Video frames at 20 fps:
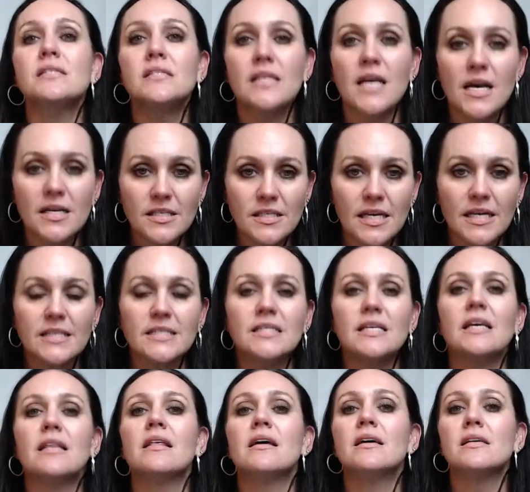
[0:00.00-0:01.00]
Yes, I
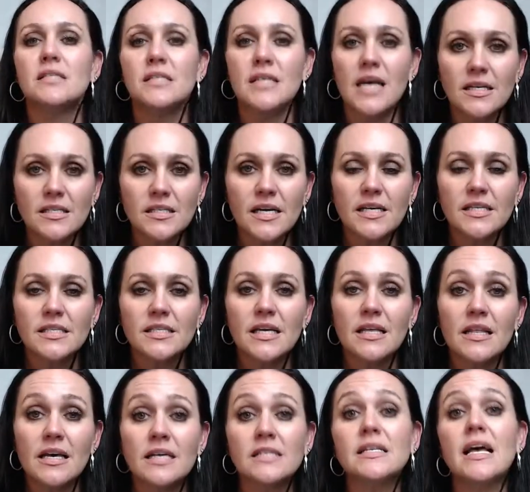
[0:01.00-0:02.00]
see this. Yes, I see
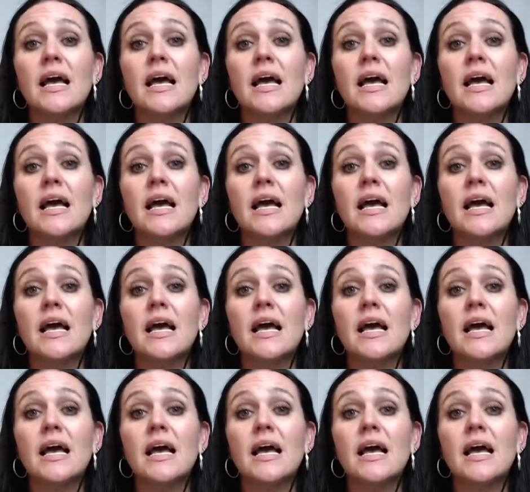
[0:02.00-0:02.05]
this.